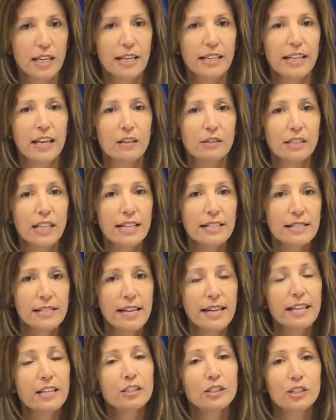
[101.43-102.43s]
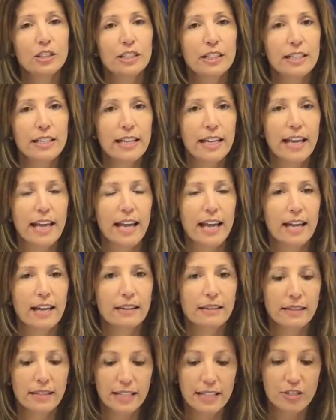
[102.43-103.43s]
Now let's take a look
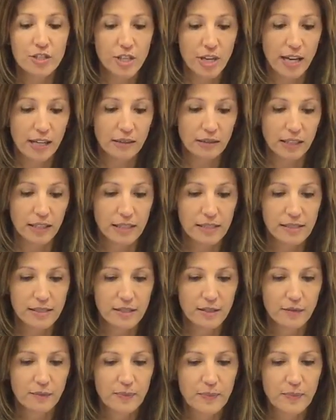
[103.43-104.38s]
at the checklist.